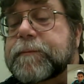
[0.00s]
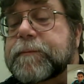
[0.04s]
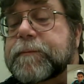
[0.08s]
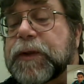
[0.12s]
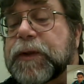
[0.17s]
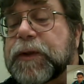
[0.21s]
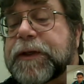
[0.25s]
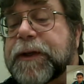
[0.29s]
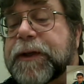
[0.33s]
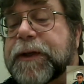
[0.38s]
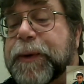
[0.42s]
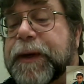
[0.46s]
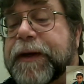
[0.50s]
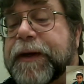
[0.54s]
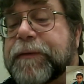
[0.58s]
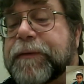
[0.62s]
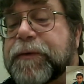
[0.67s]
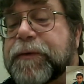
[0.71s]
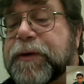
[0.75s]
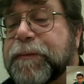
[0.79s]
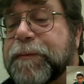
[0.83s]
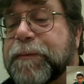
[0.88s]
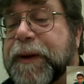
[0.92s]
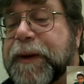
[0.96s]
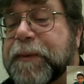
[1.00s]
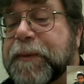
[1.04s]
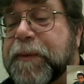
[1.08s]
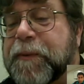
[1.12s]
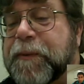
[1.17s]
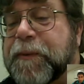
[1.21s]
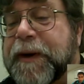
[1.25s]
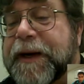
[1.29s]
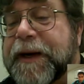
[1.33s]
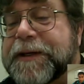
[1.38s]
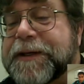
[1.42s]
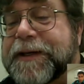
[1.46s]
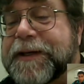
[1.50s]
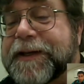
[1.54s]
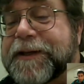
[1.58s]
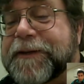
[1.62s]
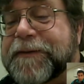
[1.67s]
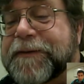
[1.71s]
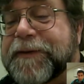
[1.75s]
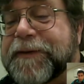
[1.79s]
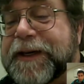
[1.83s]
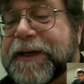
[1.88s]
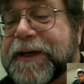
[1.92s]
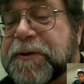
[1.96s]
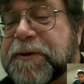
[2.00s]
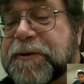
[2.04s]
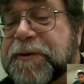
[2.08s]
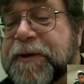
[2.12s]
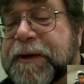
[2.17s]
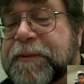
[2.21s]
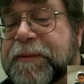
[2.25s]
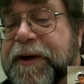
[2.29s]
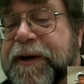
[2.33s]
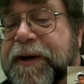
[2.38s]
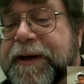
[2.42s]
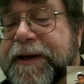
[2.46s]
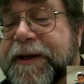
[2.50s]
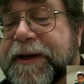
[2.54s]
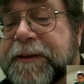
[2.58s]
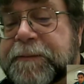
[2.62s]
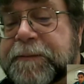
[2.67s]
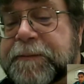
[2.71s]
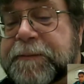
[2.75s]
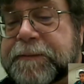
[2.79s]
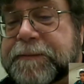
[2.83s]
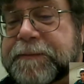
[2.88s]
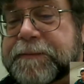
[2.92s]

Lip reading: looks like we have 2 people watching the video stream right now.